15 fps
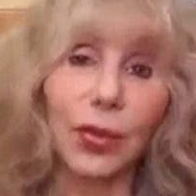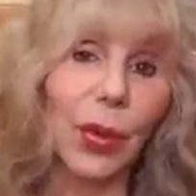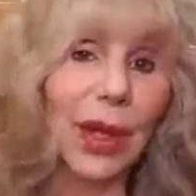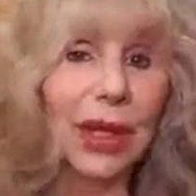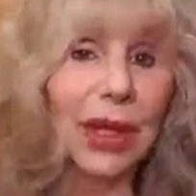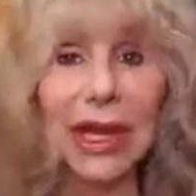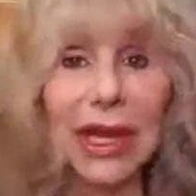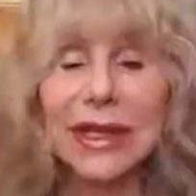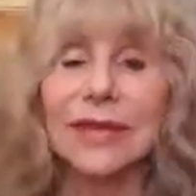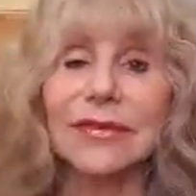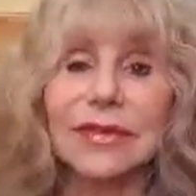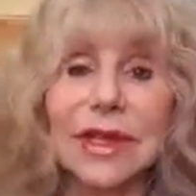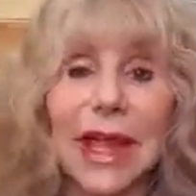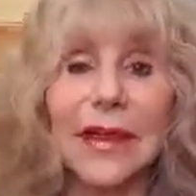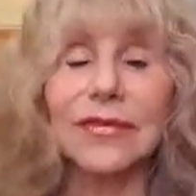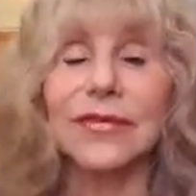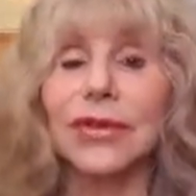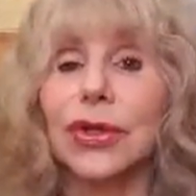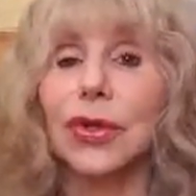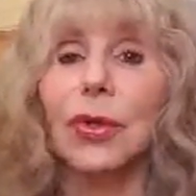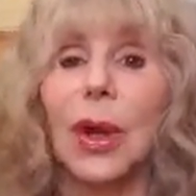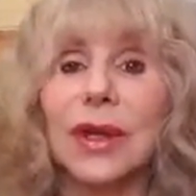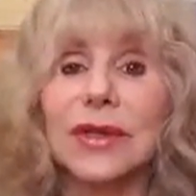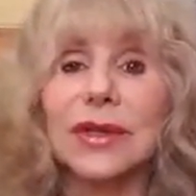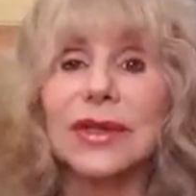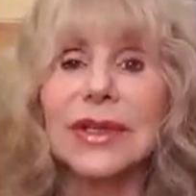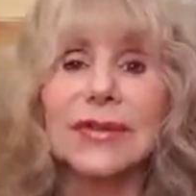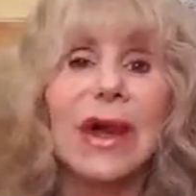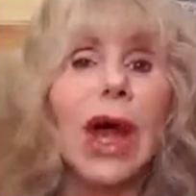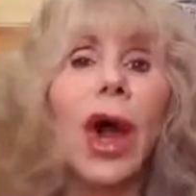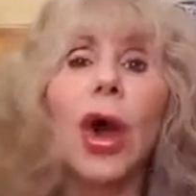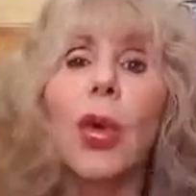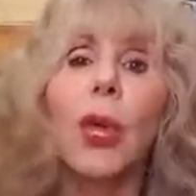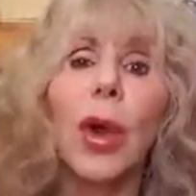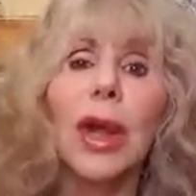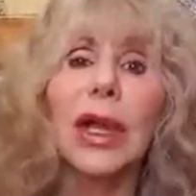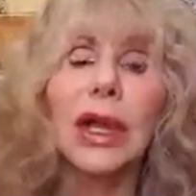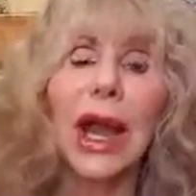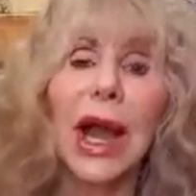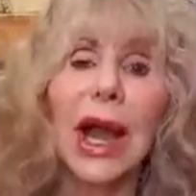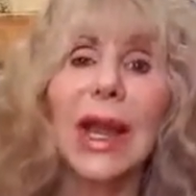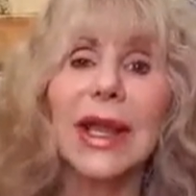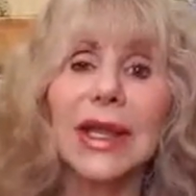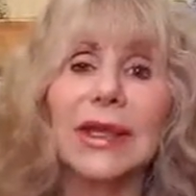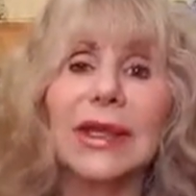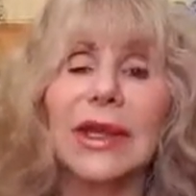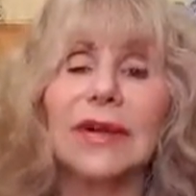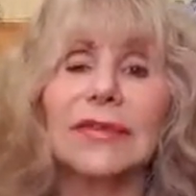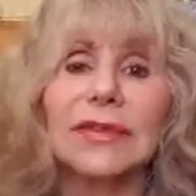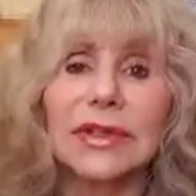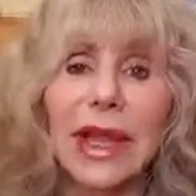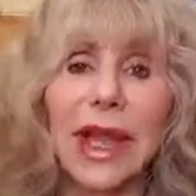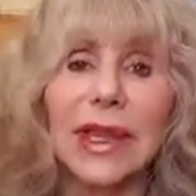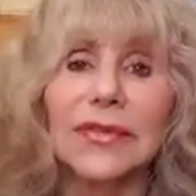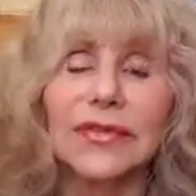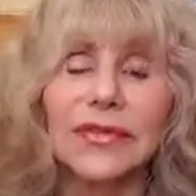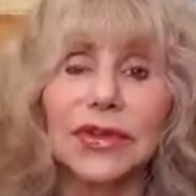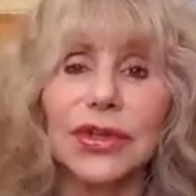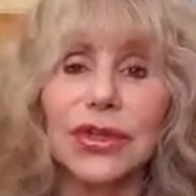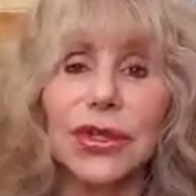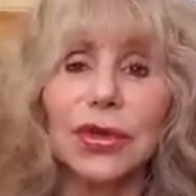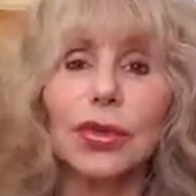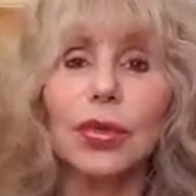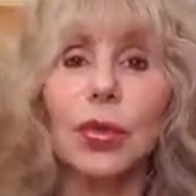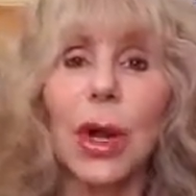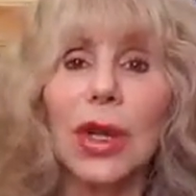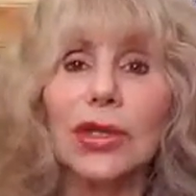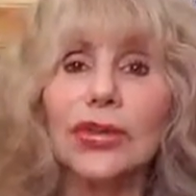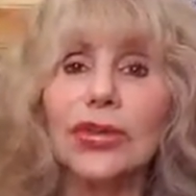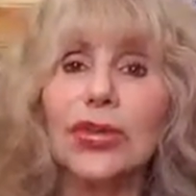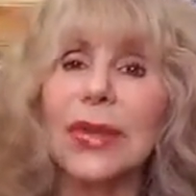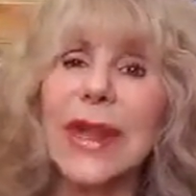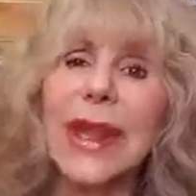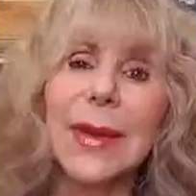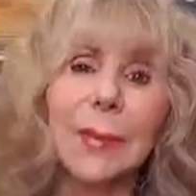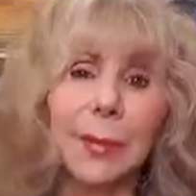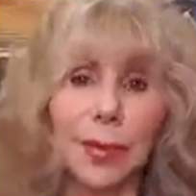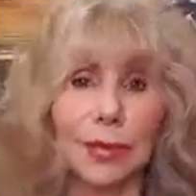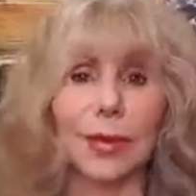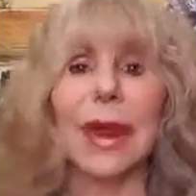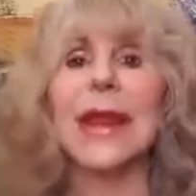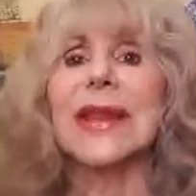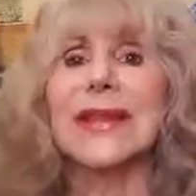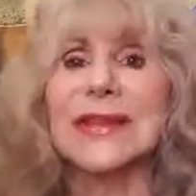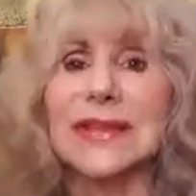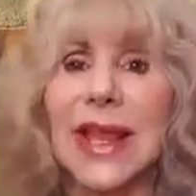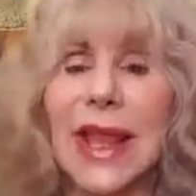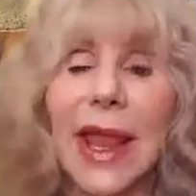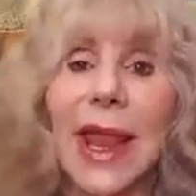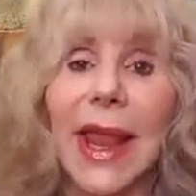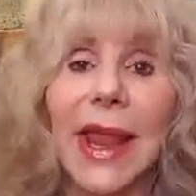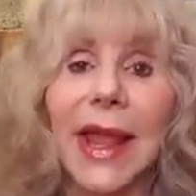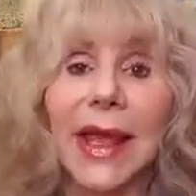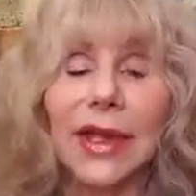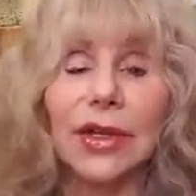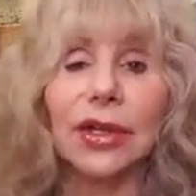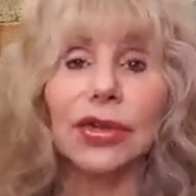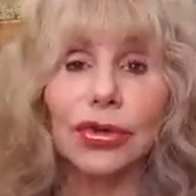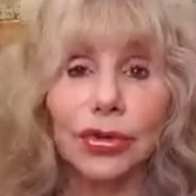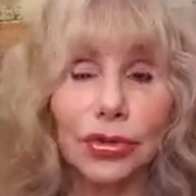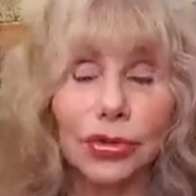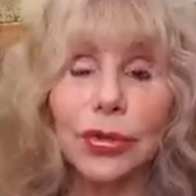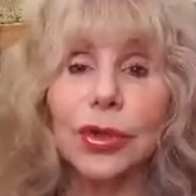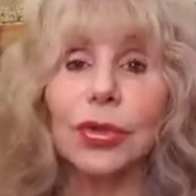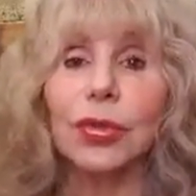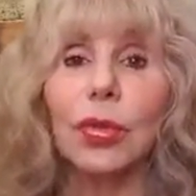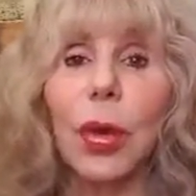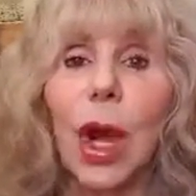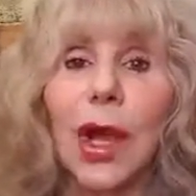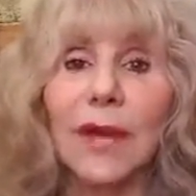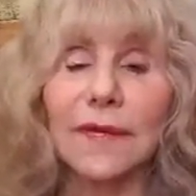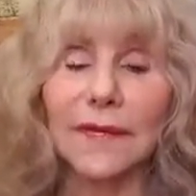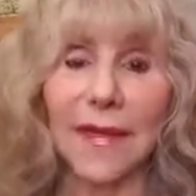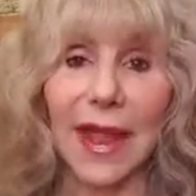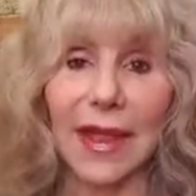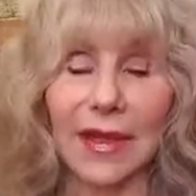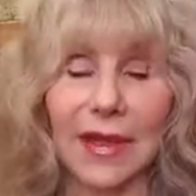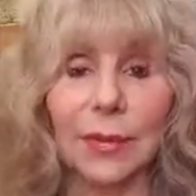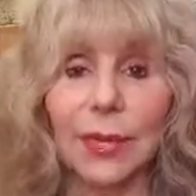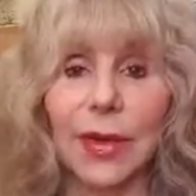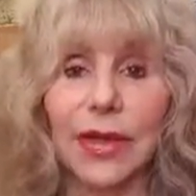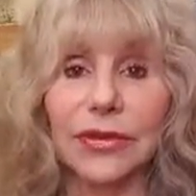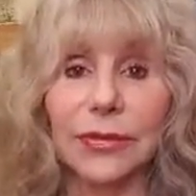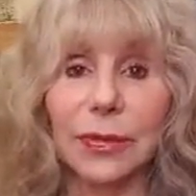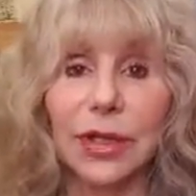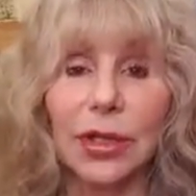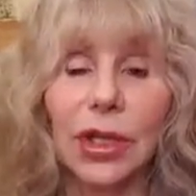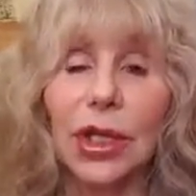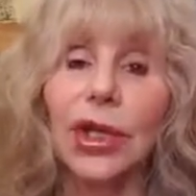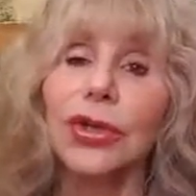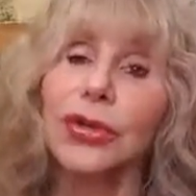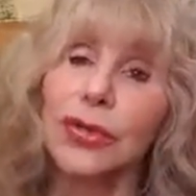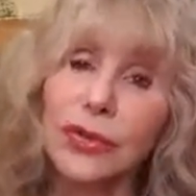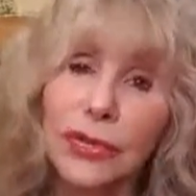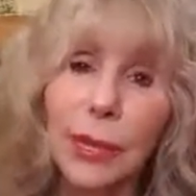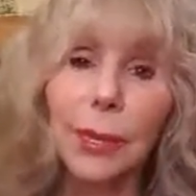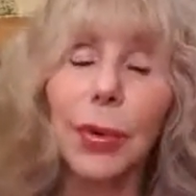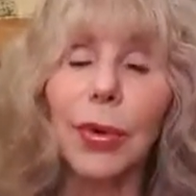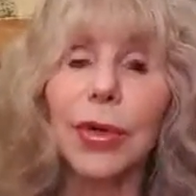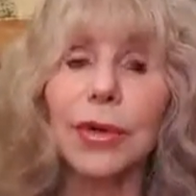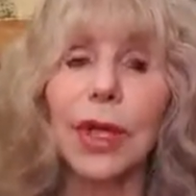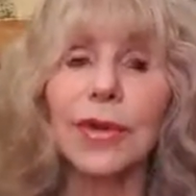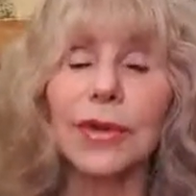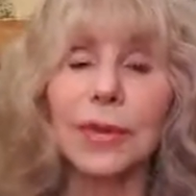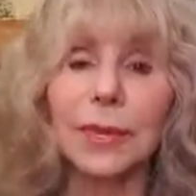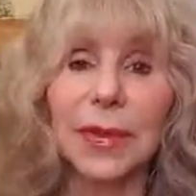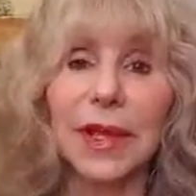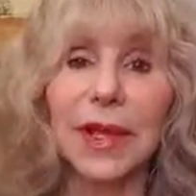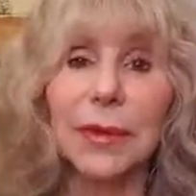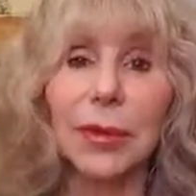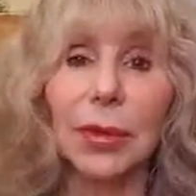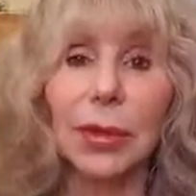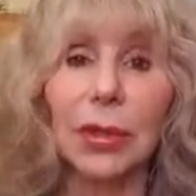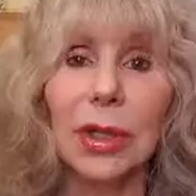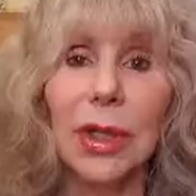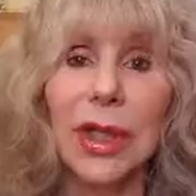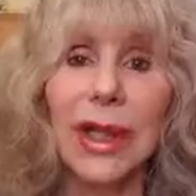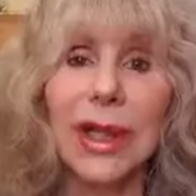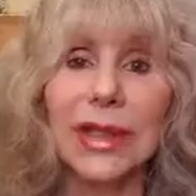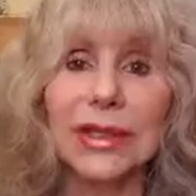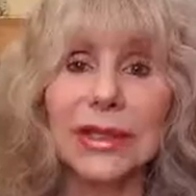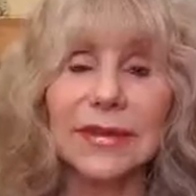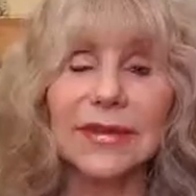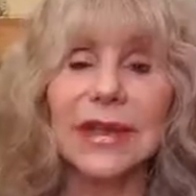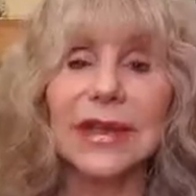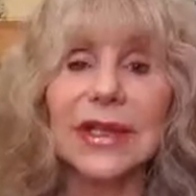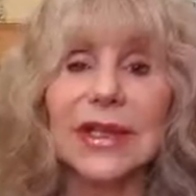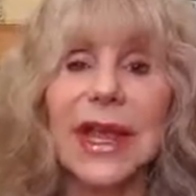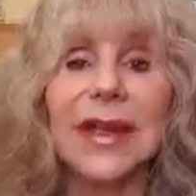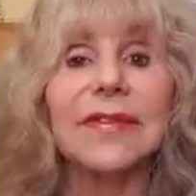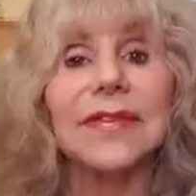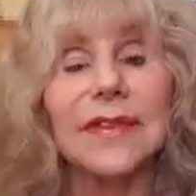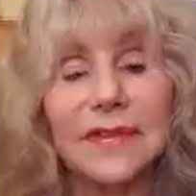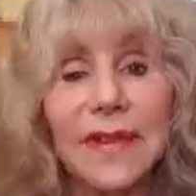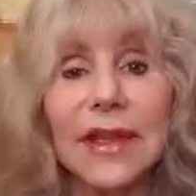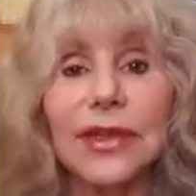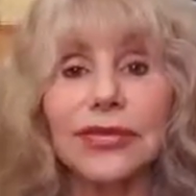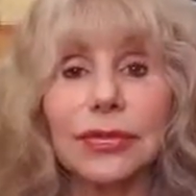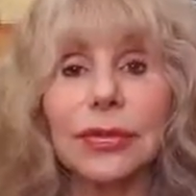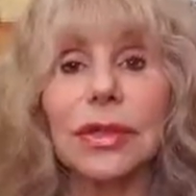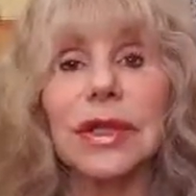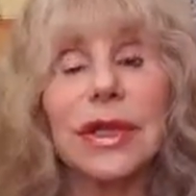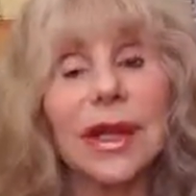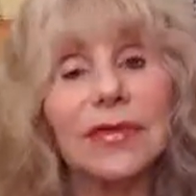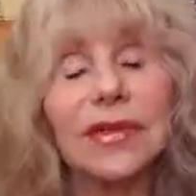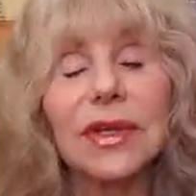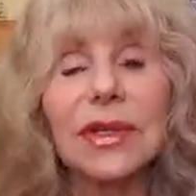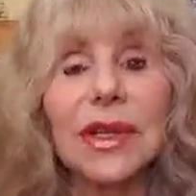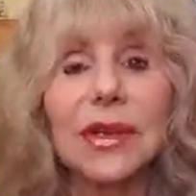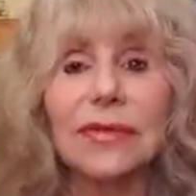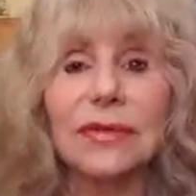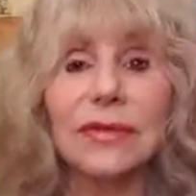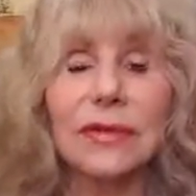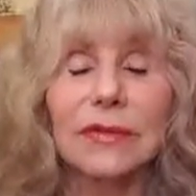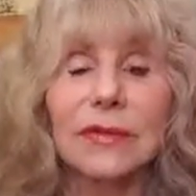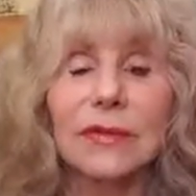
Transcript: What kind of life do you want to live? What kind of life do you want to embrace? And do you want that embracement to support other people and living the life that they truly love to live?